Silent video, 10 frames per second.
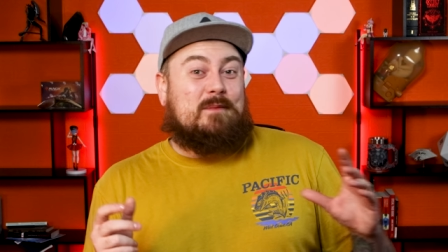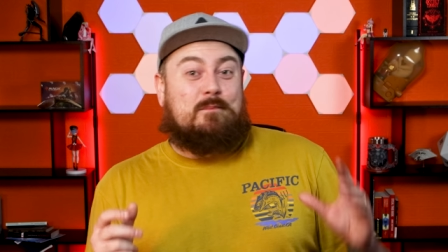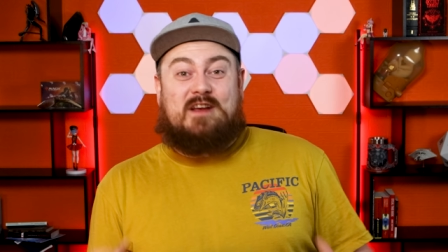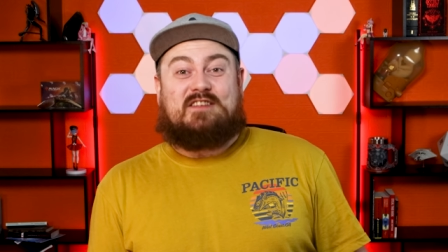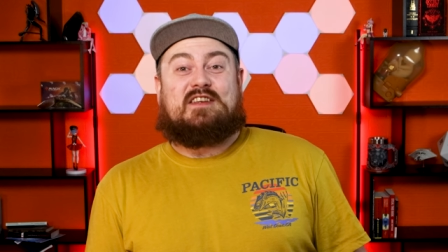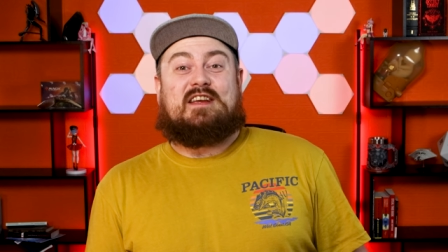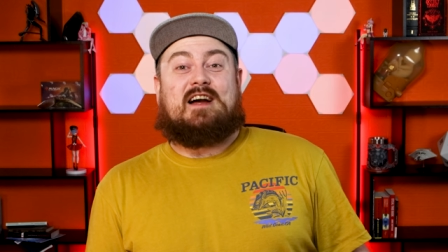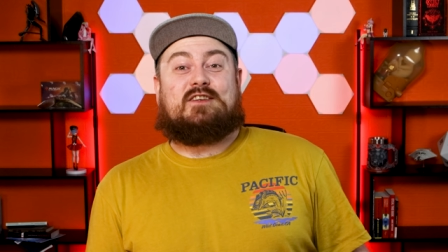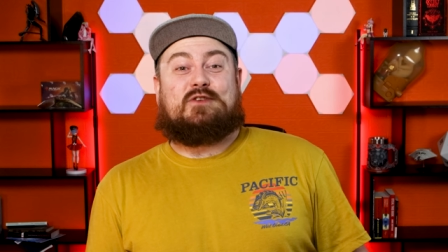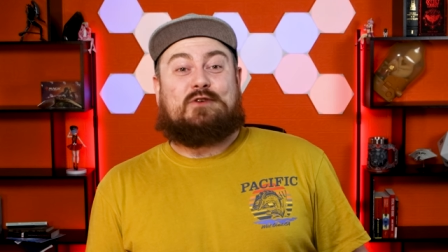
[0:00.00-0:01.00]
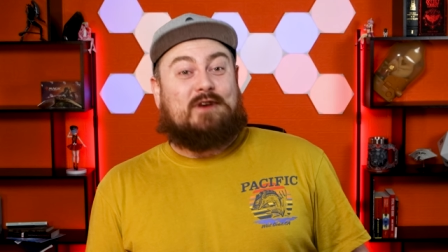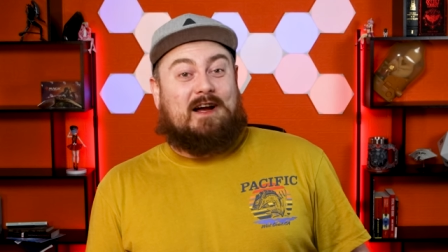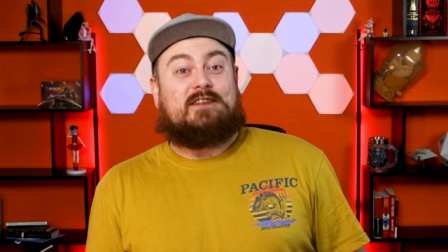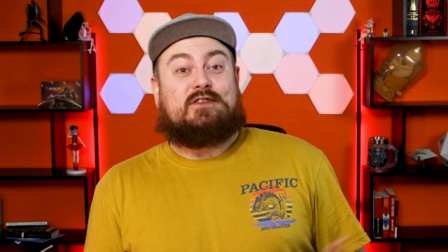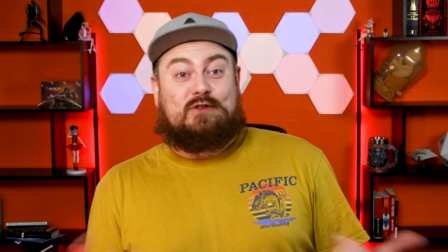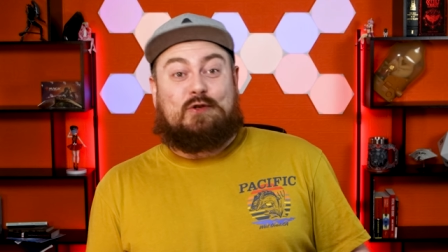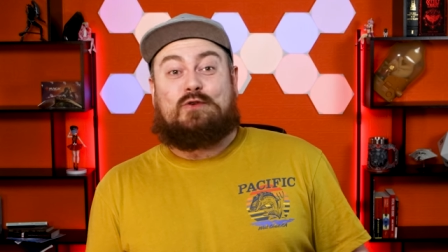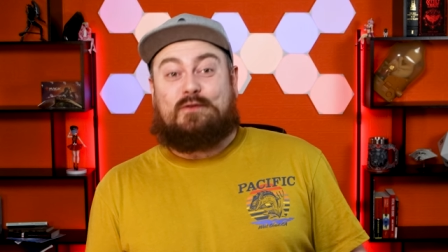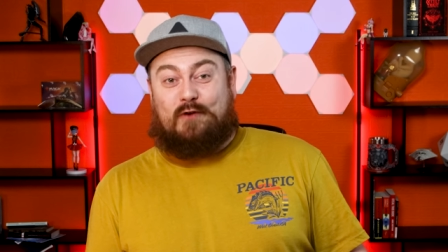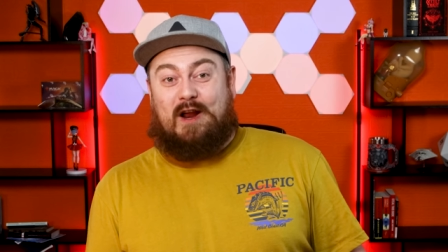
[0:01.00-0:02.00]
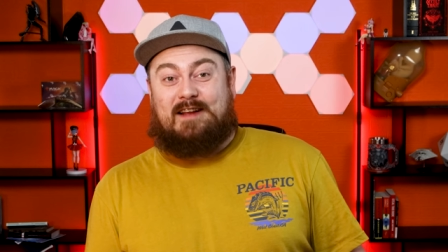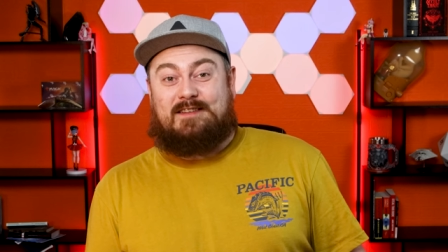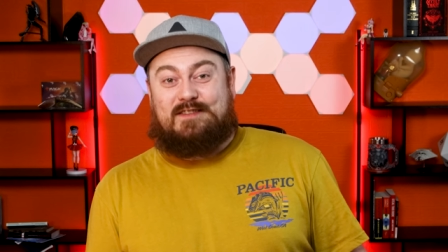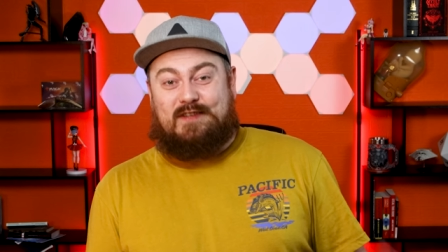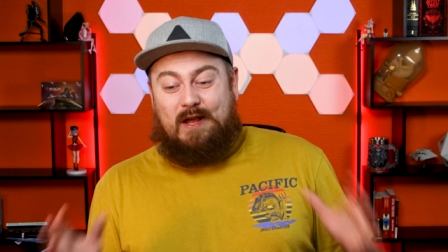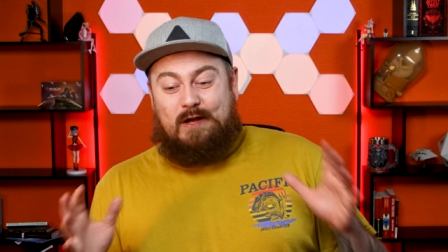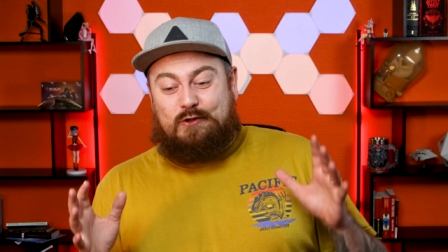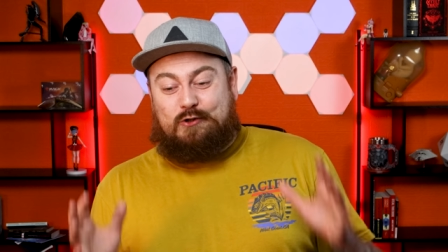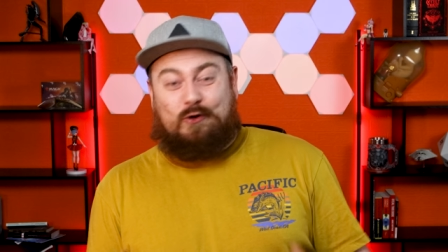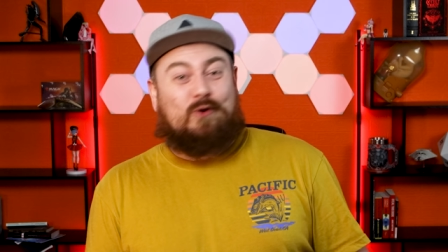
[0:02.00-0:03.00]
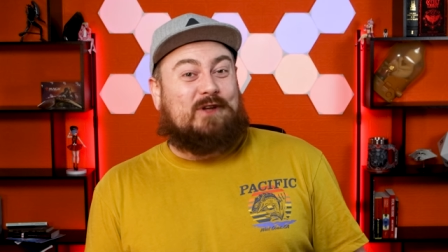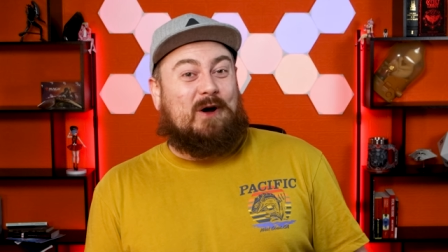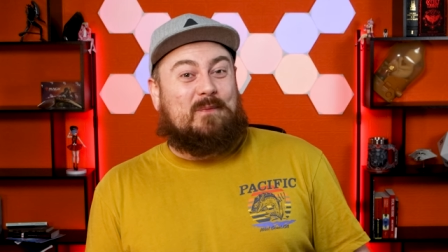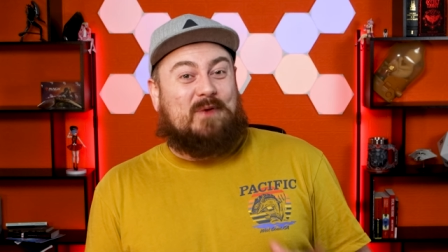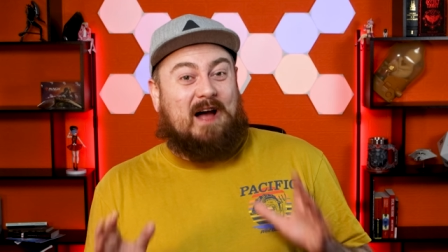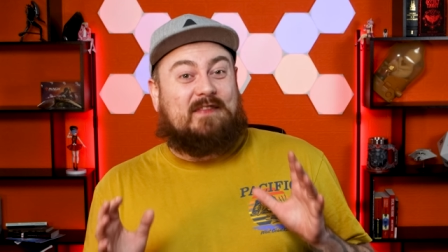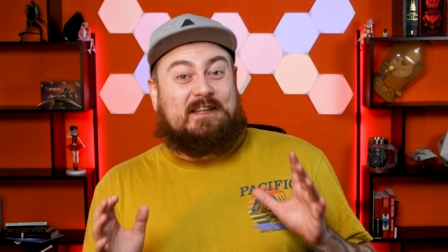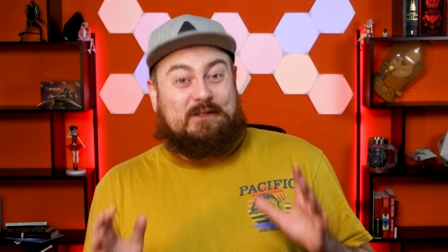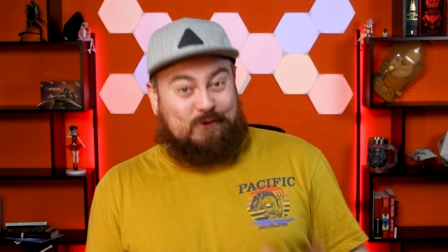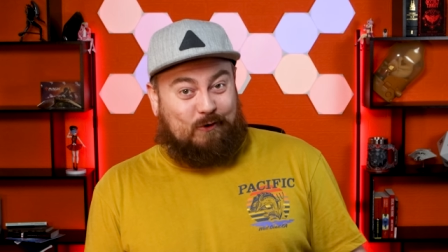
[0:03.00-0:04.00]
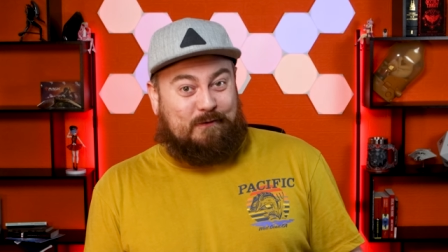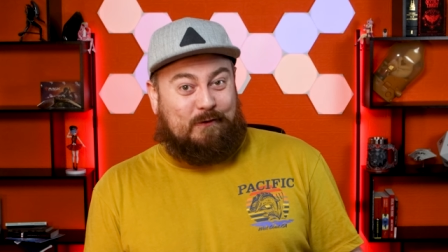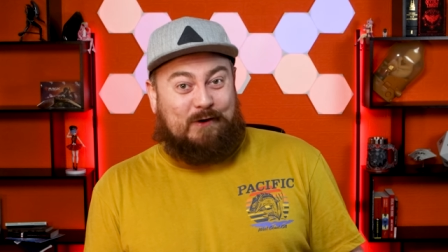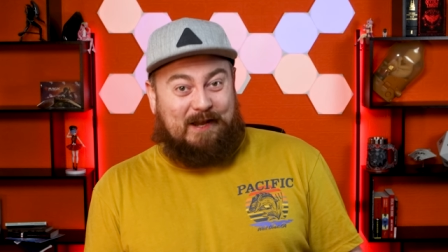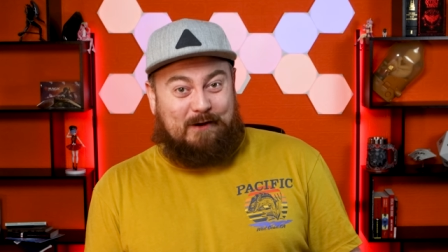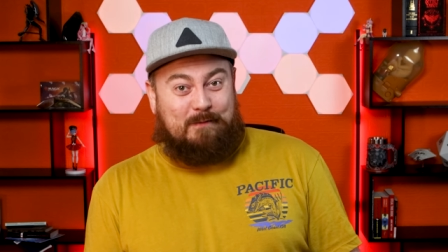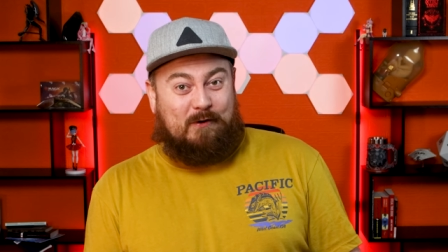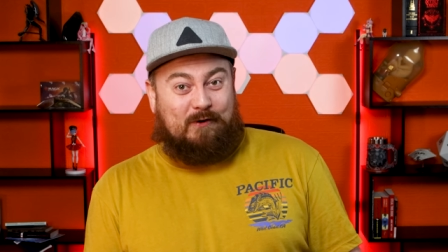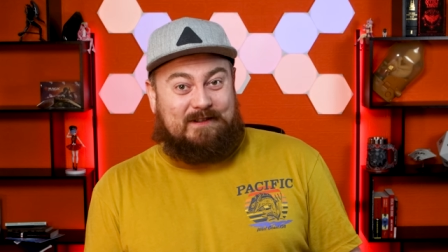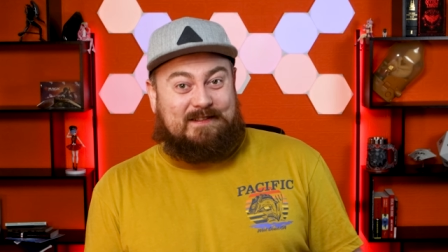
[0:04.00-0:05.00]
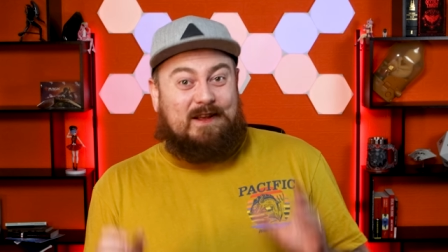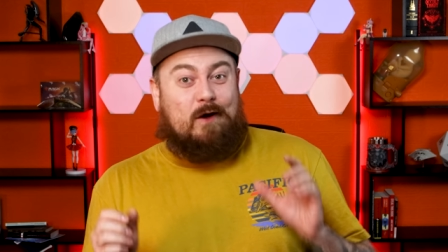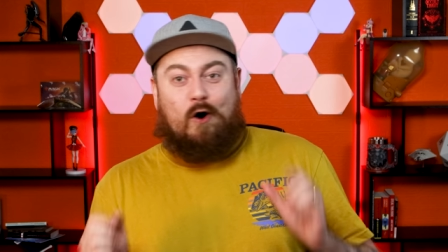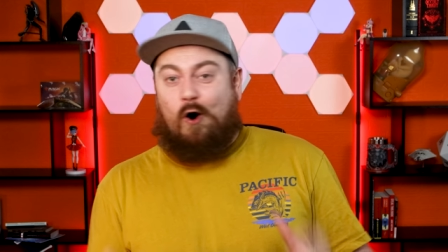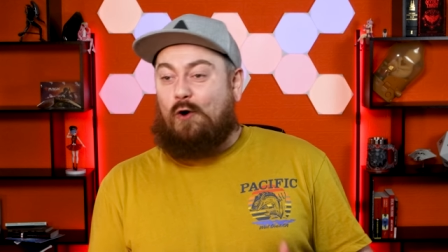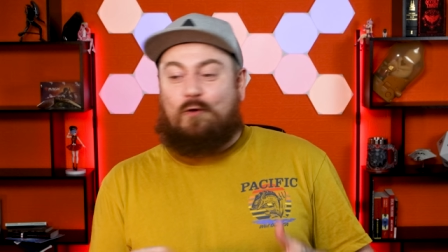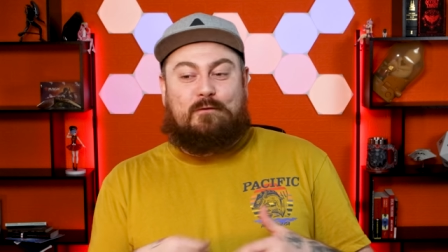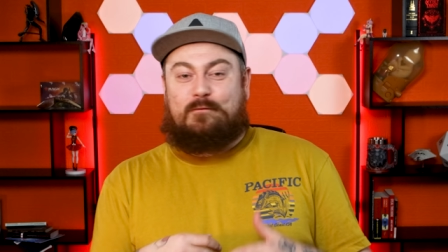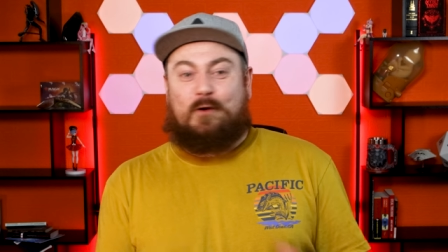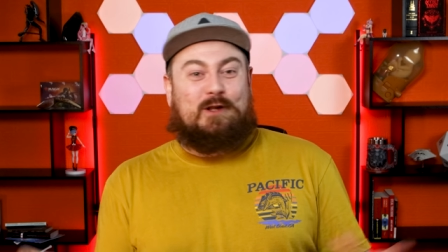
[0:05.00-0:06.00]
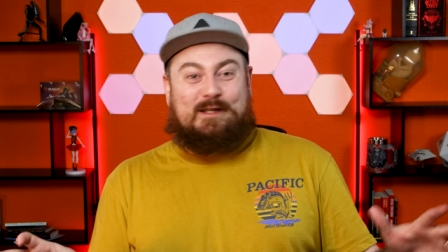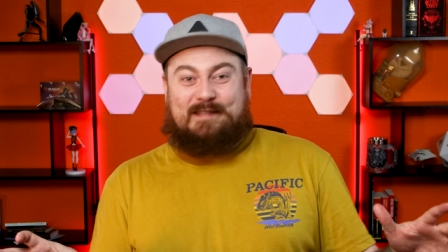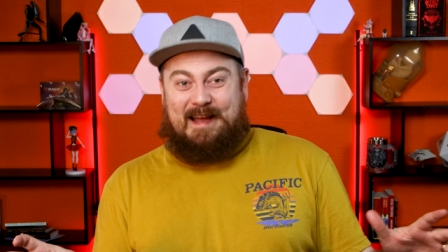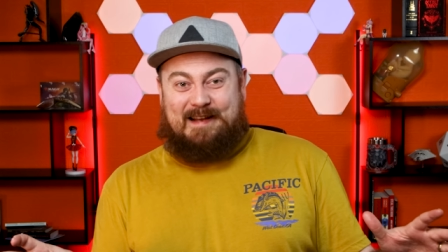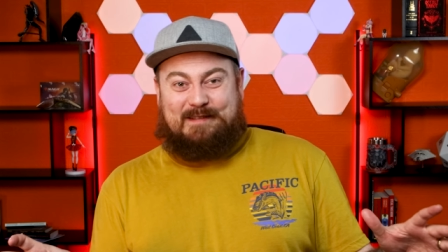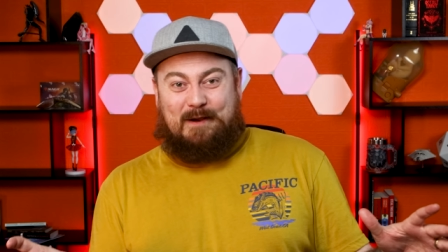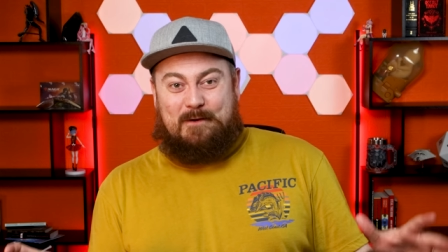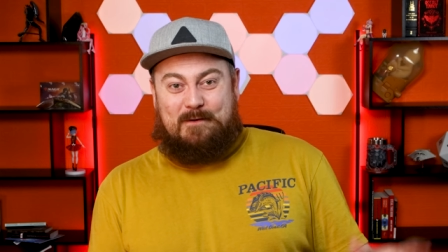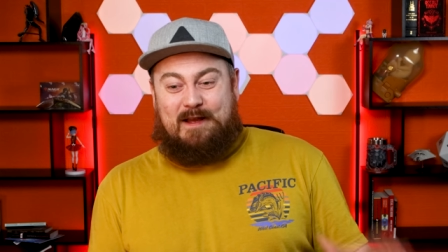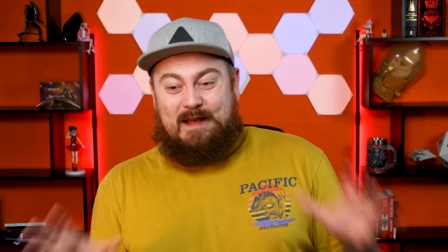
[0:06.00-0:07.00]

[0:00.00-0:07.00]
Mitsuyasu and two friends showed up at the Chofu airport all fully decked out